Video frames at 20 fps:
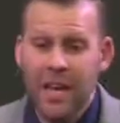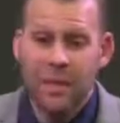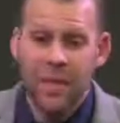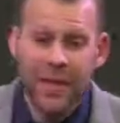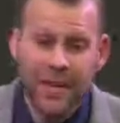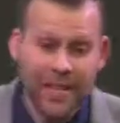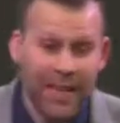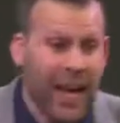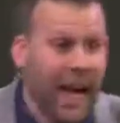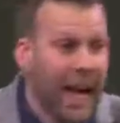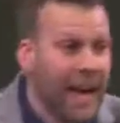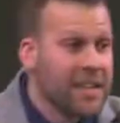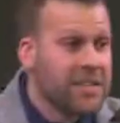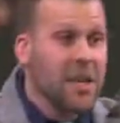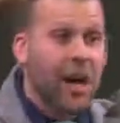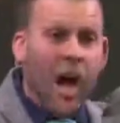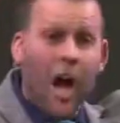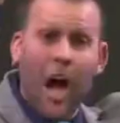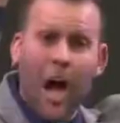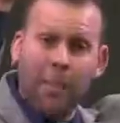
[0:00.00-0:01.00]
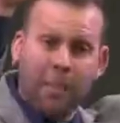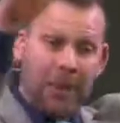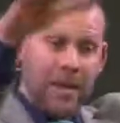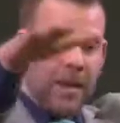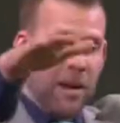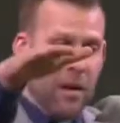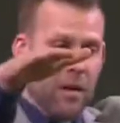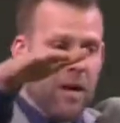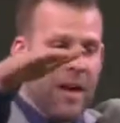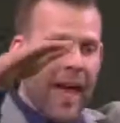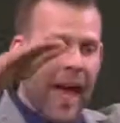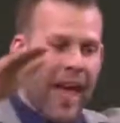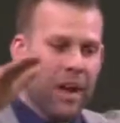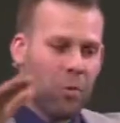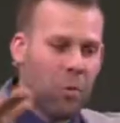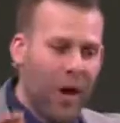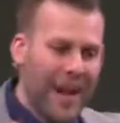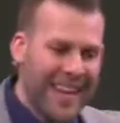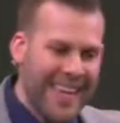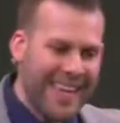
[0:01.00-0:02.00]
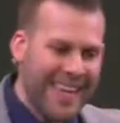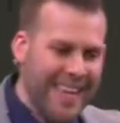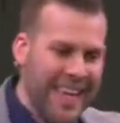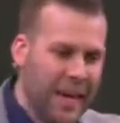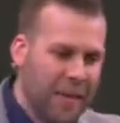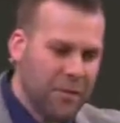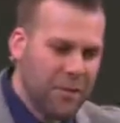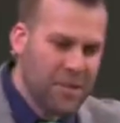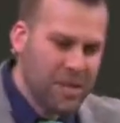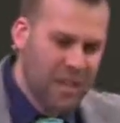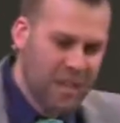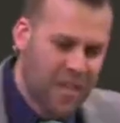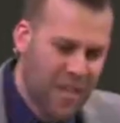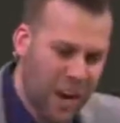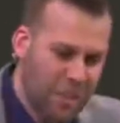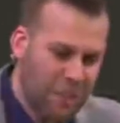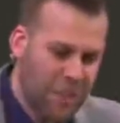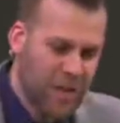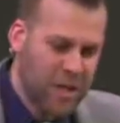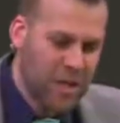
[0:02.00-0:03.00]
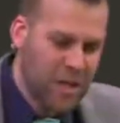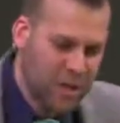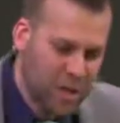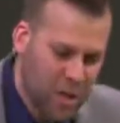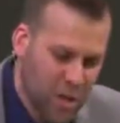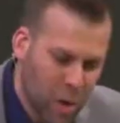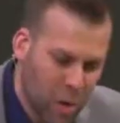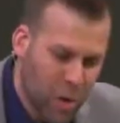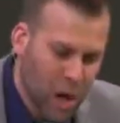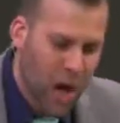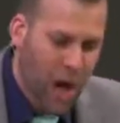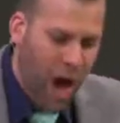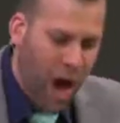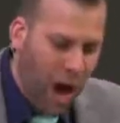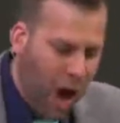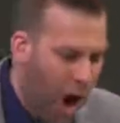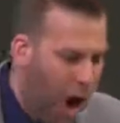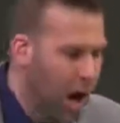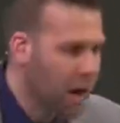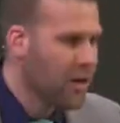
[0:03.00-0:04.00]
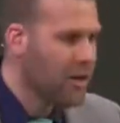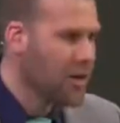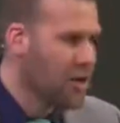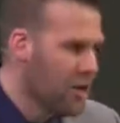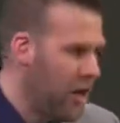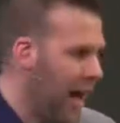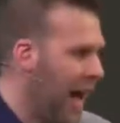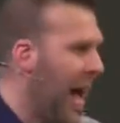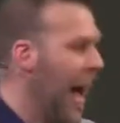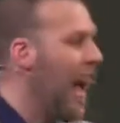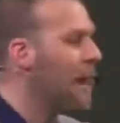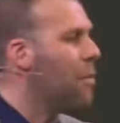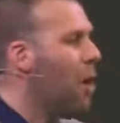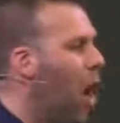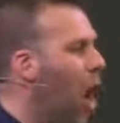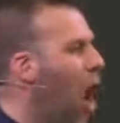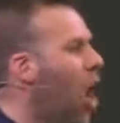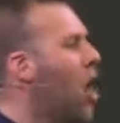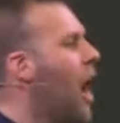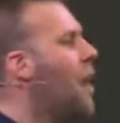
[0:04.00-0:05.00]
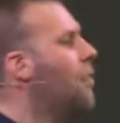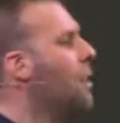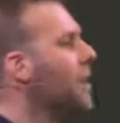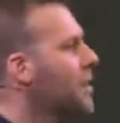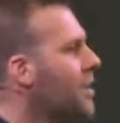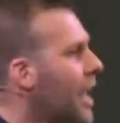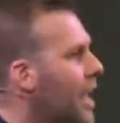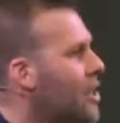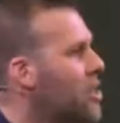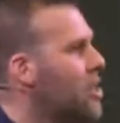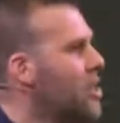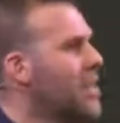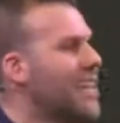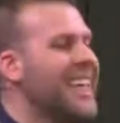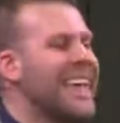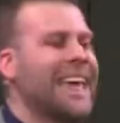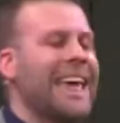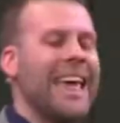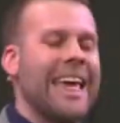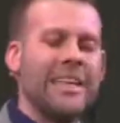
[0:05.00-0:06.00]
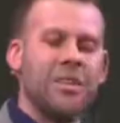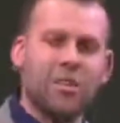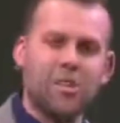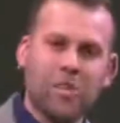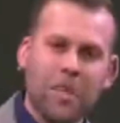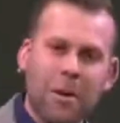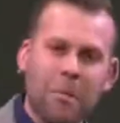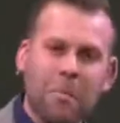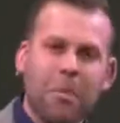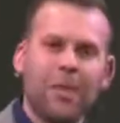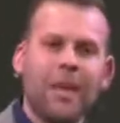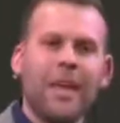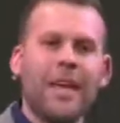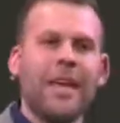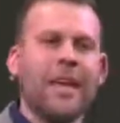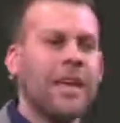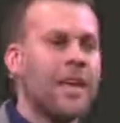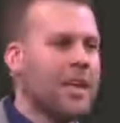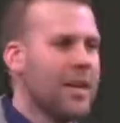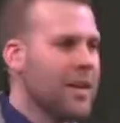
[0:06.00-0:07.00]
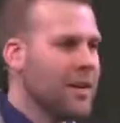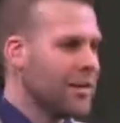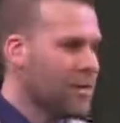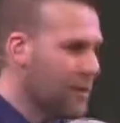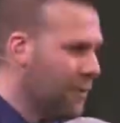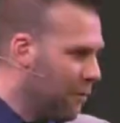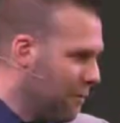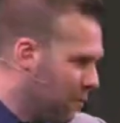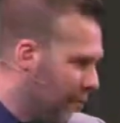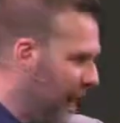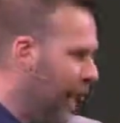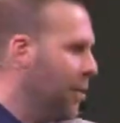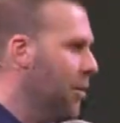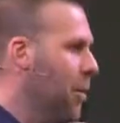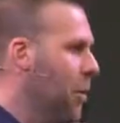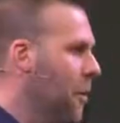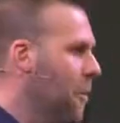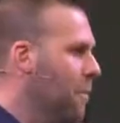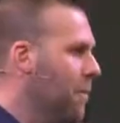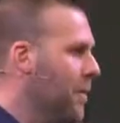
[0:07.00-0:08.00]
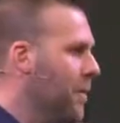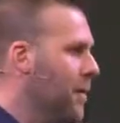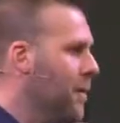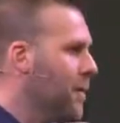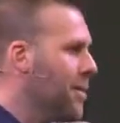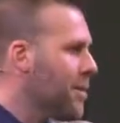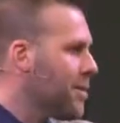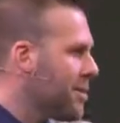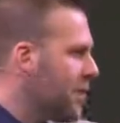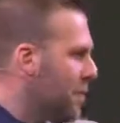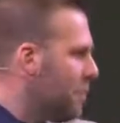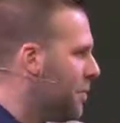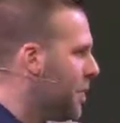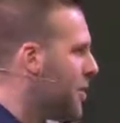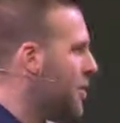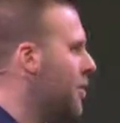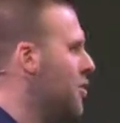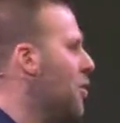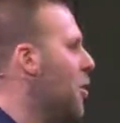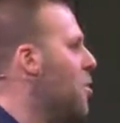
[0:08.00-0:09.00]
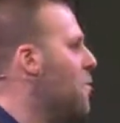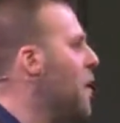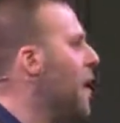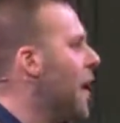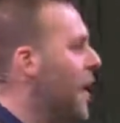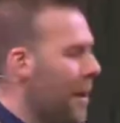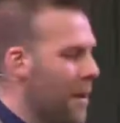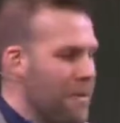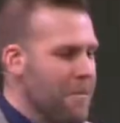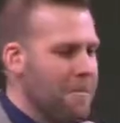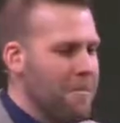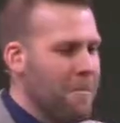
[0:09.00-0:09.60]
that God's up here, and when He gives us something to do, our job, our obligation is simply to follow, simply to obey.